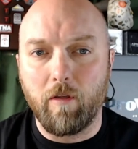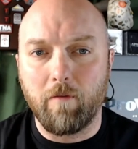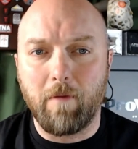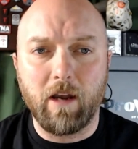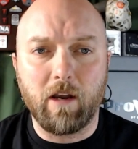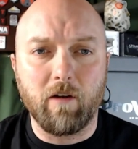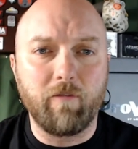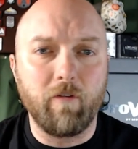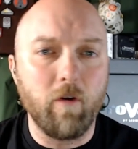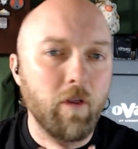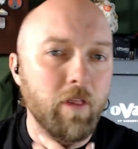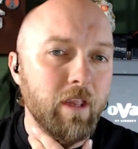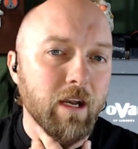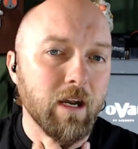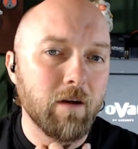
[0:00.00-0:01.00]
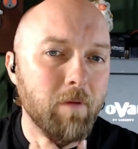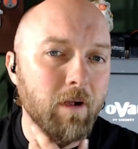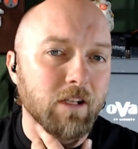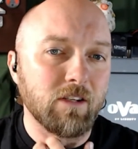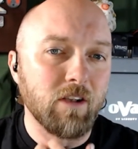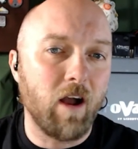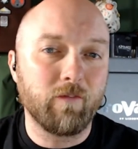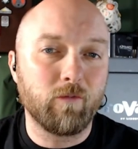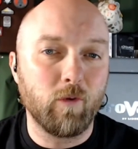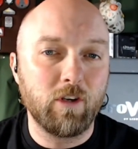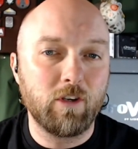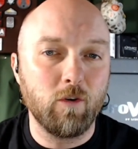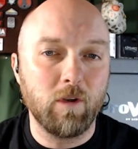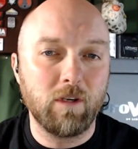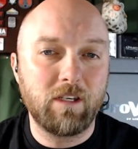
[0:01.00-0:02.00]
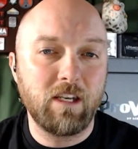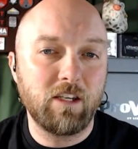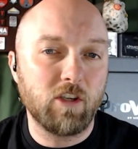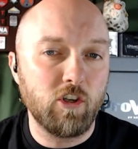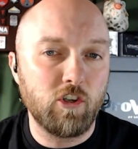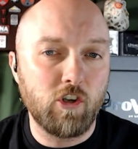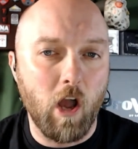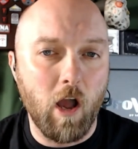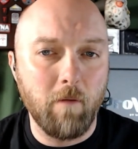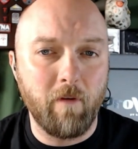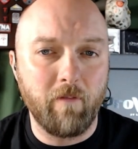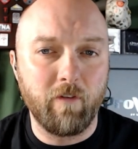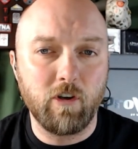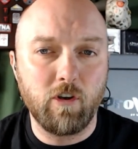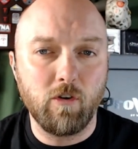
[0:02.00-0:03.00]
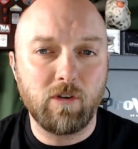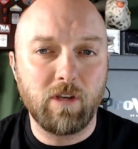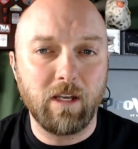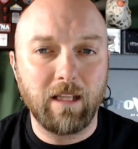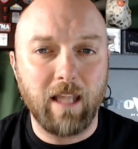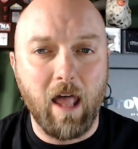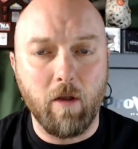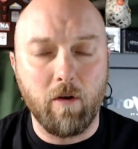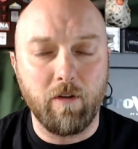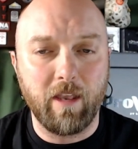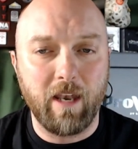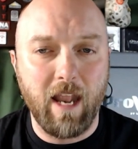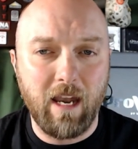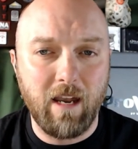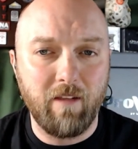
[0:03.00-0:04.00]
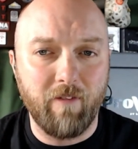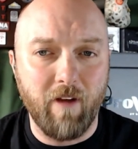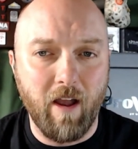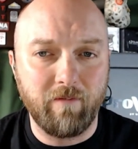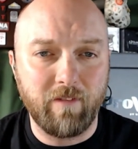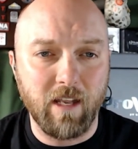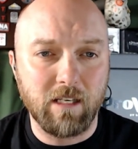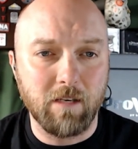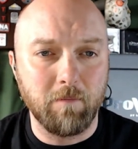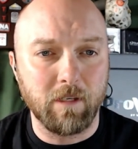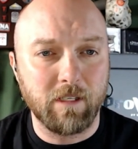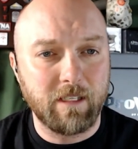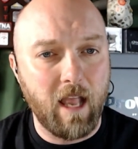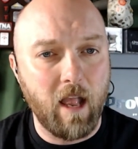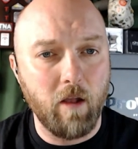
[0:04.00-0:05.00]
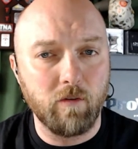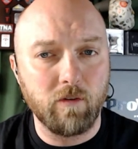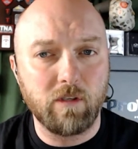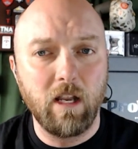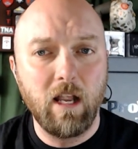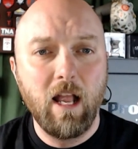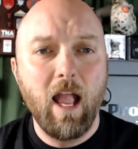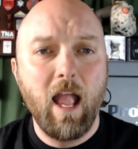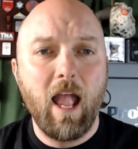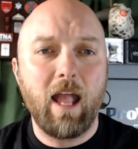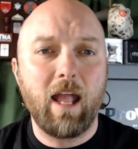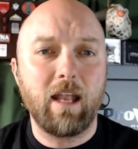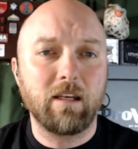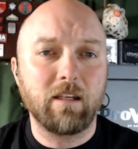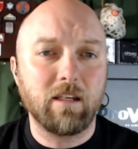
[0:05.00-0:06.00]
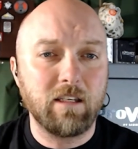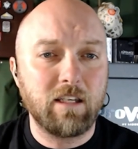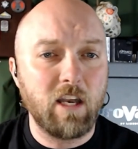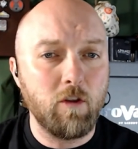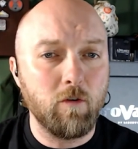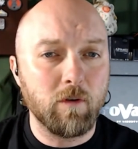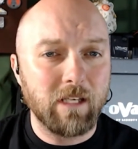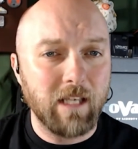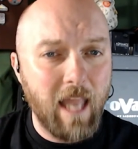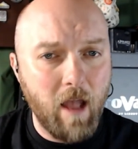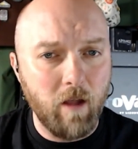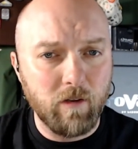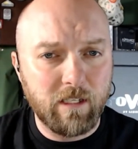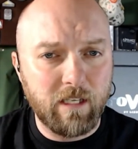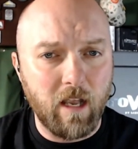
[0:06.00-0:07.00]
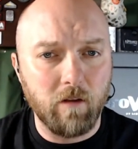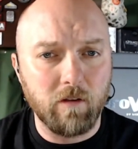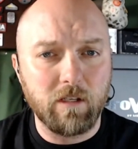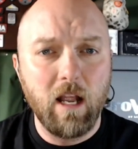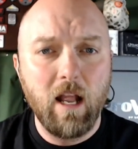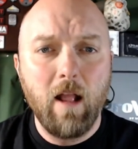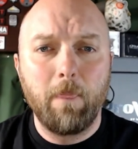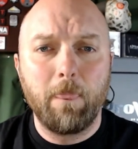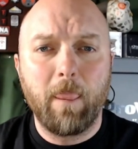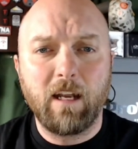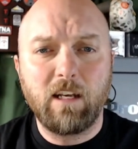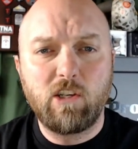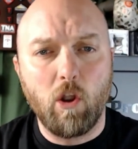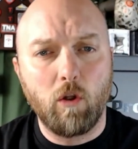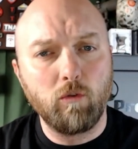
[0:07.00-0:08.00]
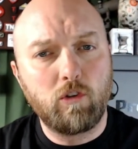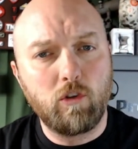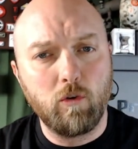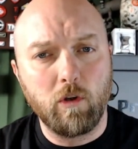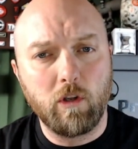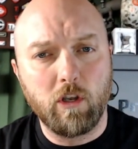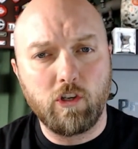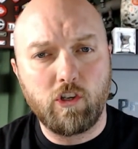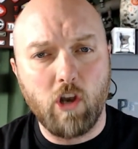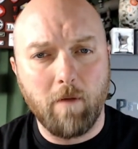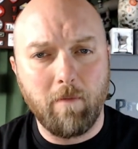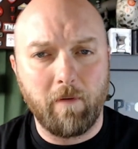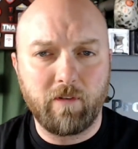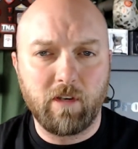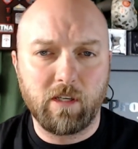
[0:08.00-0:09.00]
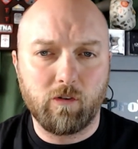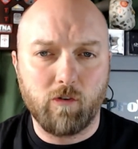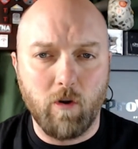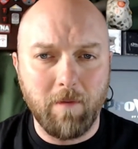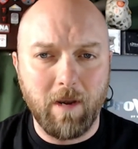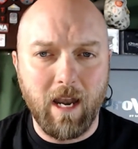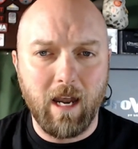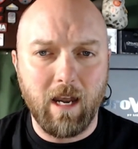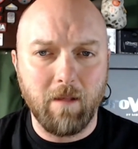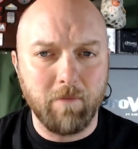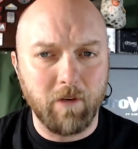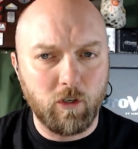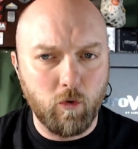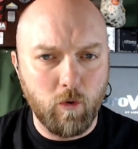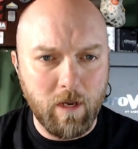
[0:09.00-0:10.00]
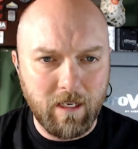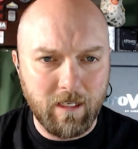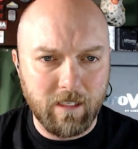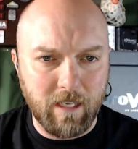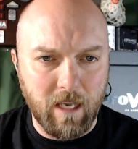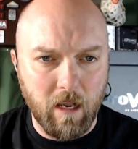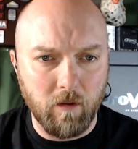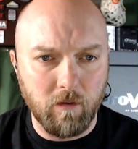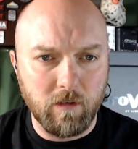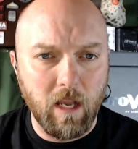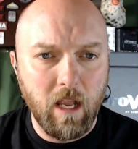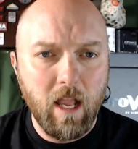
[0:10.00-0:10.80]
the microphone and the earbud software do a decent job of reducing louder than 85 decibel sounds and continuous loud sounds, they don't do a good job of discriminating between sounds.